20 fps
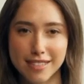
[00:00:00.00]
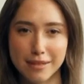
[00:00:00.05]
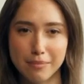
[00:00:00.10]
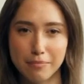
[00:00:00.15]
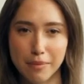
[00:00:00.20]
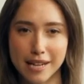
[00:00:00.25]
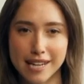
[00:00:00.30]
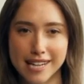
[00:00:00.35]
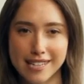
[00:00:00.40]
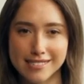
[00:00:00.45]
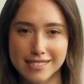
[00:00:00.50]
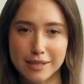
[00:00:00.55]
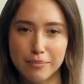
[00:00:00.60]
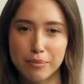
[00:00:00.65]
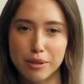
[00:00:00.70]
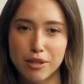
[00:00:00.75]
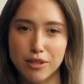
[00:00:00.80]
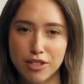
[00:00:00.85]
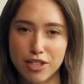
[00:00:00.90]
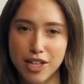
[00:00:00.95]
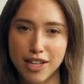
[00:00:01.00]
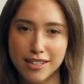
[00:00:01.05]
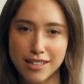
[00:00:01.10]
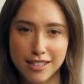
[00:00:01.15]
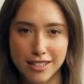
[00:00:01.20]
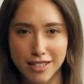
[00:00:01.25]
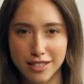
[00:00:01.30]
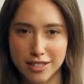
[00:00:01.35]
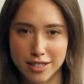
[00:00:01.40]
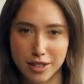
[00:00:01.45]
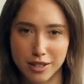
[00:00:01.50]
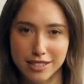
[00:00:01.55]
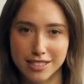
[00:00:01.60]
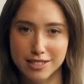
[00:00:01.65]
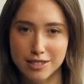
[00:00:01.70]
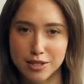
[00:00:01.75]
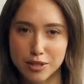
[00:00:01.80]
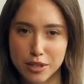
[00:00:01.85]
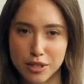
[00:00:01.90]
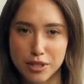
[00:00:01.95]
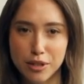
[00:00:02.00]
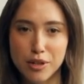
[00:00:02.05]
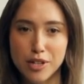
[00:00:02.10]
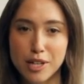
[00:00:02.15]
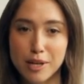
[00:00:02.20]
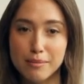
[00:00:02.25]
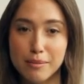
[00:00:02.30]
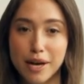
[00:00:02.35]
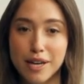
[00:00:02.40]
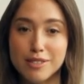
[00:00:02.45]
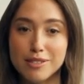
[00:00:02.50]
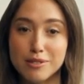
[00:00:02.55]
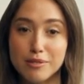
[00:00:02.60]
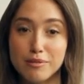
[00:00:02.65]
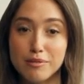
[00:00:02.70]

By using PureChecker, you'll ensure your emails